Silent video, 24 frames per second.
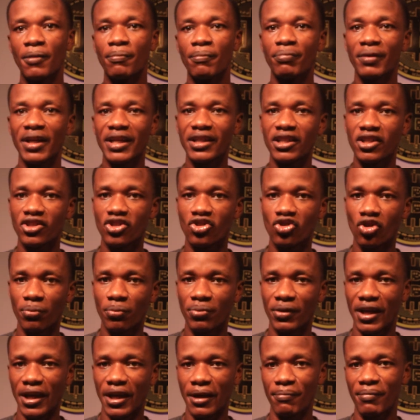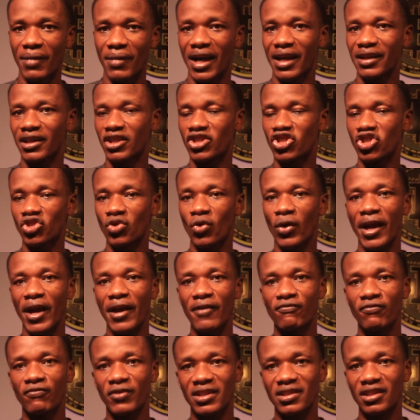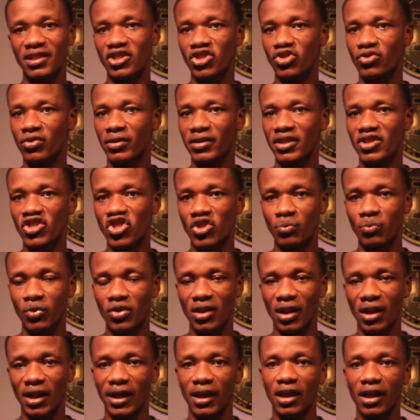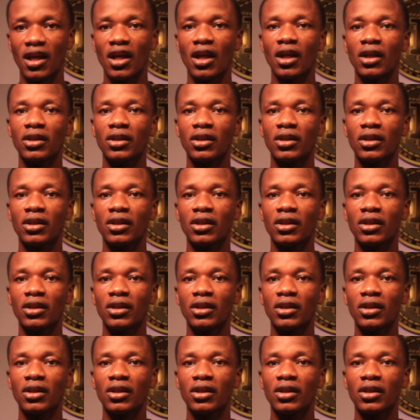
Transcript: play the drop game, and ensure everything is running smoothly.